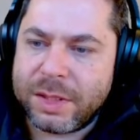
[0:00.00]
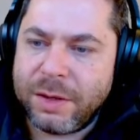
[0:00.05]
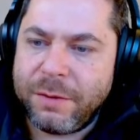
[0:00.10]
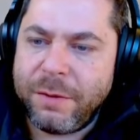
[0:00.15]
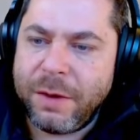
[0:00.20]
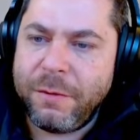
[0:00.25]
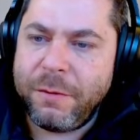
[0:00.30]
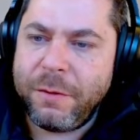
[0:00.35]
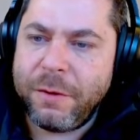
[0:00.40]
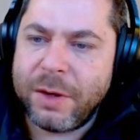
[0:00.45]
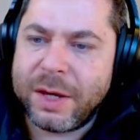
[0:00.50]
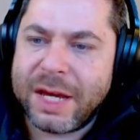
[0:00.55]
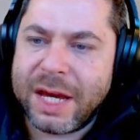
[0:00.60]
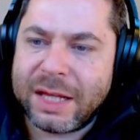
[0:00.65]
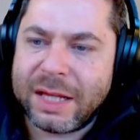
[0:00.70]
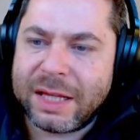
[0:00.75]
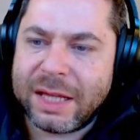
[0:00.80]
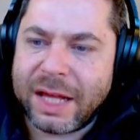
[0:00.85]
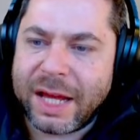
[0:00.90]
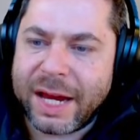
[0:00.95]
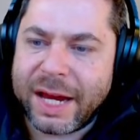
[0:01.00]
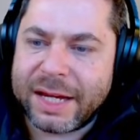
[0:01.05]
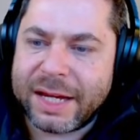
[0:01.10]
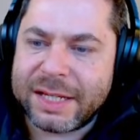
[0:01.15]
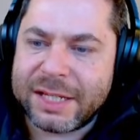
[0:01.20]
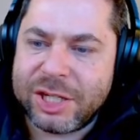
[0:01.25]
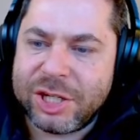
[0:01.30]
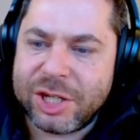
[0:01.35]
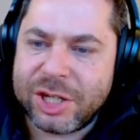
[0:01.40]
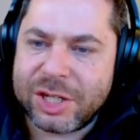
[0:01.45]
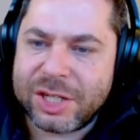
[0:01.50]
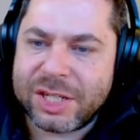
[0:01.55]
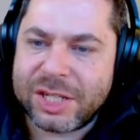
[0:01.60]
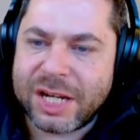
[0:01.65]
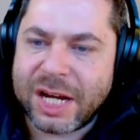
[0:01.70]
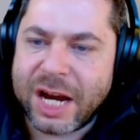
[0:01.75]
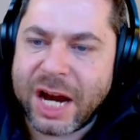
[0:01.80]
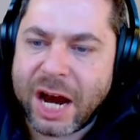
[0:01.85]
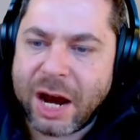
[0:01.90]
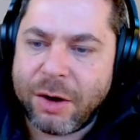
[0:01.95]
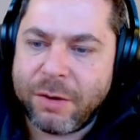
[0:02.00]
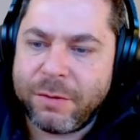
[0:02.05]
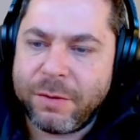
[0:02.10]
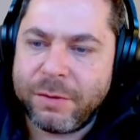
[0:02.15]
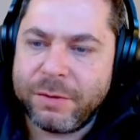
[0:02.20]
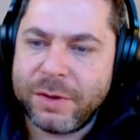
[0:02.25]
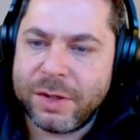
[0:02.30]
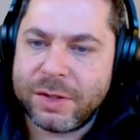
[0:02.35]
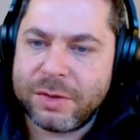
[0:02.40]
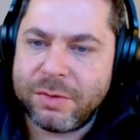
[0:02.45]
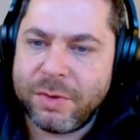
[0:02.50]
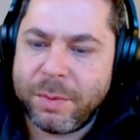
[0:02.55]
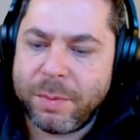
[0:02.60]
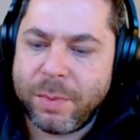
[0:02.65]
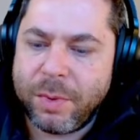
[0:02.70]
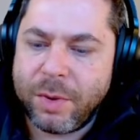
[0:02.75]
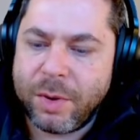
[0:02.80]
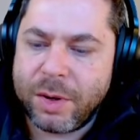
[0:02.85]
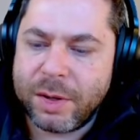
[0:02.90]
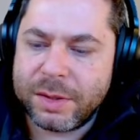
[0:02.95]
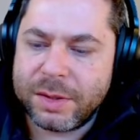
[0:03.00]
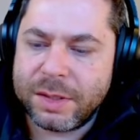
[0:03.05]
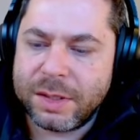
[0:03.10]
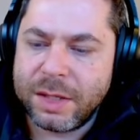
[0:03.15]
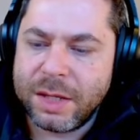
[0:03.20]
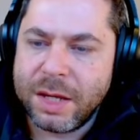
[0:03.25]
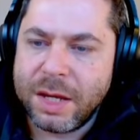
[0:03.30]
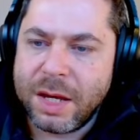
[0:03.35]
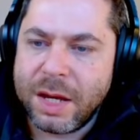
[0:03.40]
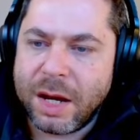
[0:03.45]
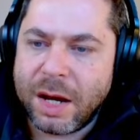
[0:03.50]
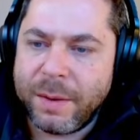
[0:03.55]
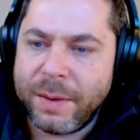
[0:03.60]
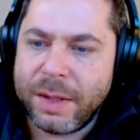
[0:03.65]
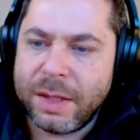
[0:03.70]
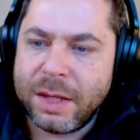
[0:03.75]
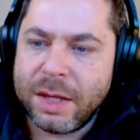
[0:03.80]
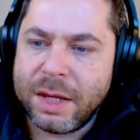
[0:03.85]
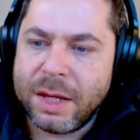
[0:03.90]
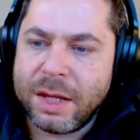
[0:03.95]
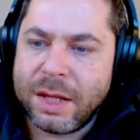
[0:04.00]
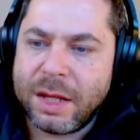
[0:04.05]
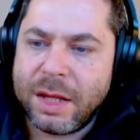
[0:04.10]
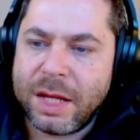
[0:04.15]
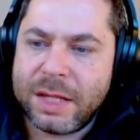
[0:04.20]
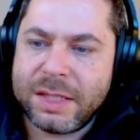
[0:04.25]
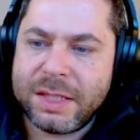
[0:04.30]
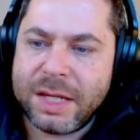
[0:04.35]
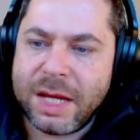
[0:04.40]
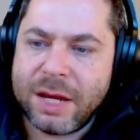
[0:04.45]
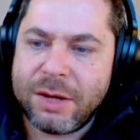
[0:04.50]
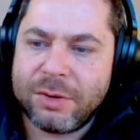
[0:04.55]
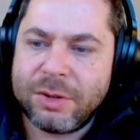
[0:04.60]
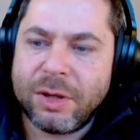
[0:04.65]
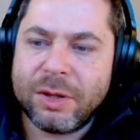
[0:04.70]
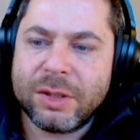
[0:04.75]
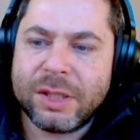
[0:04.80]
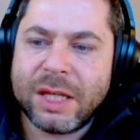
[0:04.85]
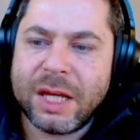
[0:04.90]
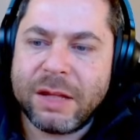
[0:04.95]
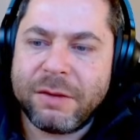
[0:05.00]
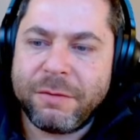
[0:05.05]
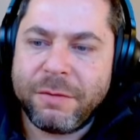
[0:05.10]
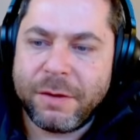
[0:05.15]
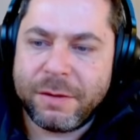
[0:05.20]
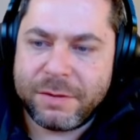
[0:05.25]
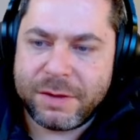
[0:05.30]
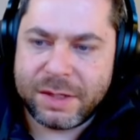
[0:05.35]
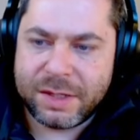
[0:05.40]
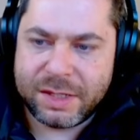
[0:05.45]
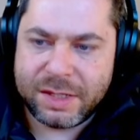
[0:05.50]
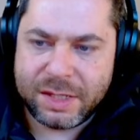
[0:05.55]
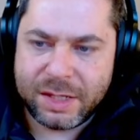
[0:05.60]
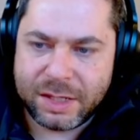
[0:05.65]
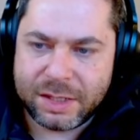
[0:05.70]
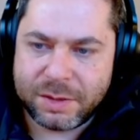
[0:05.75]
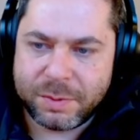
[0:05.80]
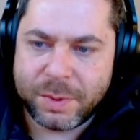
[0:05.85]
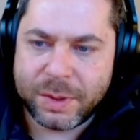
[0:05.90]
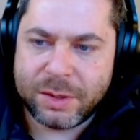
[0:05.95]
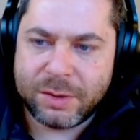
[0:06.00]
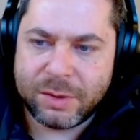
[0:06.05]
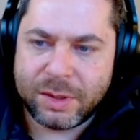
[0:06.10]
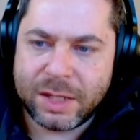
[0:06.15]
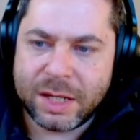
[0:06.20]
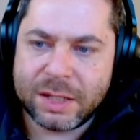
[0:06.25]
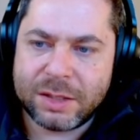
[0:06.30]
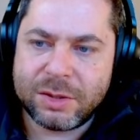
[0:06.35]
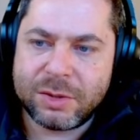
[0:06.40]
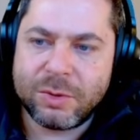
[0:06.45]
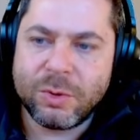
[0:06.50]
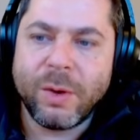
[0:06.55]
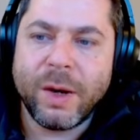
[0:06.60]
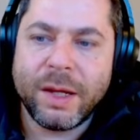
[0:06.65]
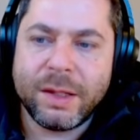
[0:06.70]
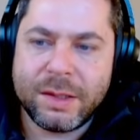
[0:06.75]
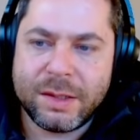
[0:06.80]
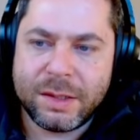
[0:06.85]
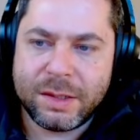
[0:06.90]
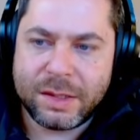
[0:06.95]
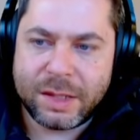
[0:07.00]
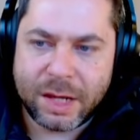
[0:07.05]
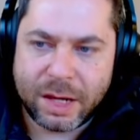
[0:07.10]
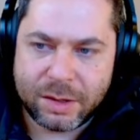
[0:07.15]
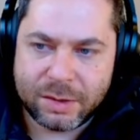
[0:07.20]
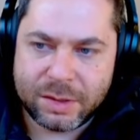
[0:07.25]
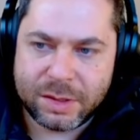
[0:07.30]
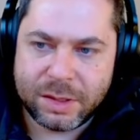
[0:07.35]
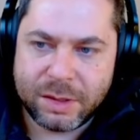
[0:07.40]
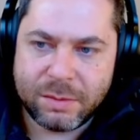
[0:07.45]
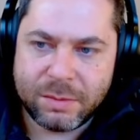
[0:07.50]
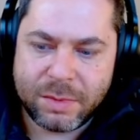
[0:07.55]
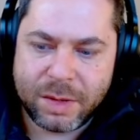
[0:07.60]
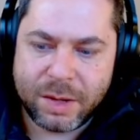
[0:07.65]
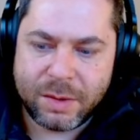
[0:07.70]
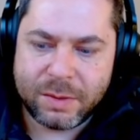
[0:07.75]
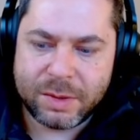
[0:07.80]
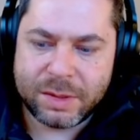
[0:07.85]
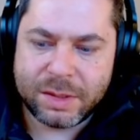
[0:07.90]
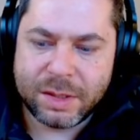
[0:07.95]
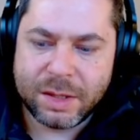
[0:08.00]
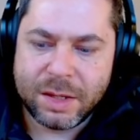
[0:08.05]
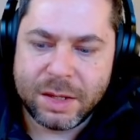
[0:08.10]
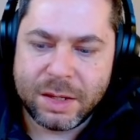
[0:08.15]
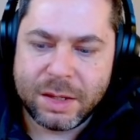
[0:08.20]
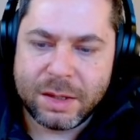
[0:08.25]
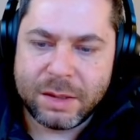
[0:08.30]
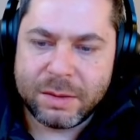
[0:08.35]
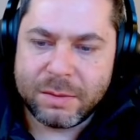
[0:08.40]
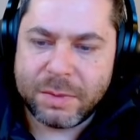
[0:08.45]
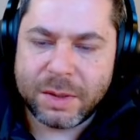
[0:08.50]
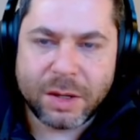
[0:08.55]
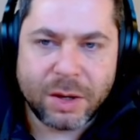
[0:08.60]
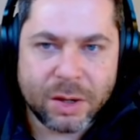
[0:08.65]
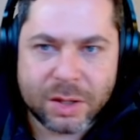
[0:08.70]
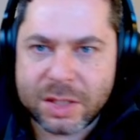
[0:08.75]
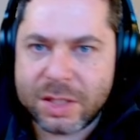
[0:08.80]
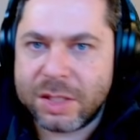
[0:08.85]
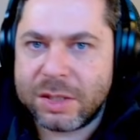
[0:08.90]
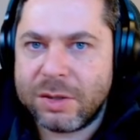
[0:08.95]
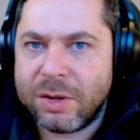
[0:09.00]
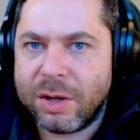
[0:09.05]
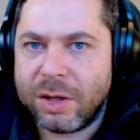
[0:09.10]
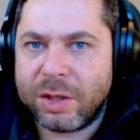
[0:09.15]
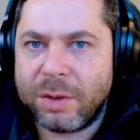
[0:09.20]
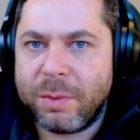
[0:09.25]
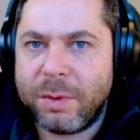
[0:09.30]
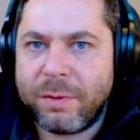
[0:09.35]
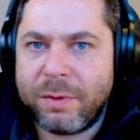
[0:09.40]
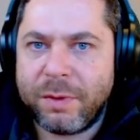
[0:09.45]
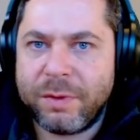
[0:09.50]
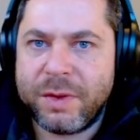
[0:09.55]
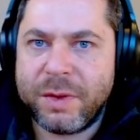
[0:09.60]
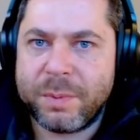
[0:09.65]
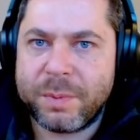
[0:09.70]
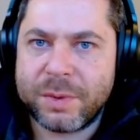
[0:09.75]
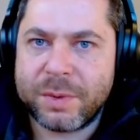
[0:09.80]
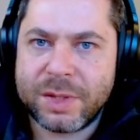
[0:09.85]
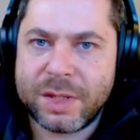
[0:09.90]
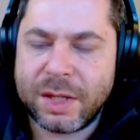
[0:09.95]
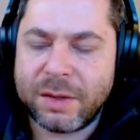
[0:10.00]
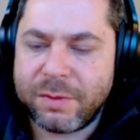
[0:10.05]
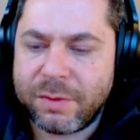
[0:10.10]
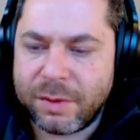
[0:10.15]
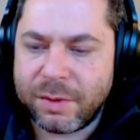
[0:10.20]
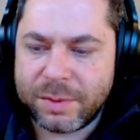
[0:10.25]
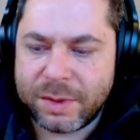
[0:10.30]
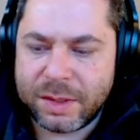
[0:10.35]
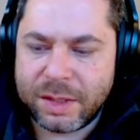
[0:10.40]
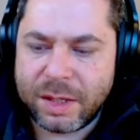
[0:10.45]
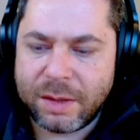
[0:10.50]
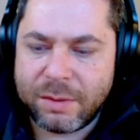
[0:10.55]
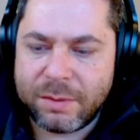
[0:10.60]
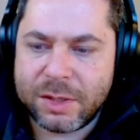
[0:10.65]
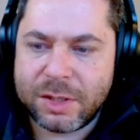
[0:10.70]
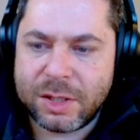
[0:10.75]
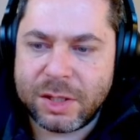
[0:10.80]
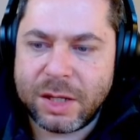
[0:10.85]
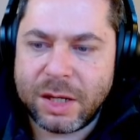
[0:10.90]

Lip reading: If you get like just half of these reports, I mean, let's say you don't get 56, but you get 20,000 merits, because it's going to be 50% from the damage.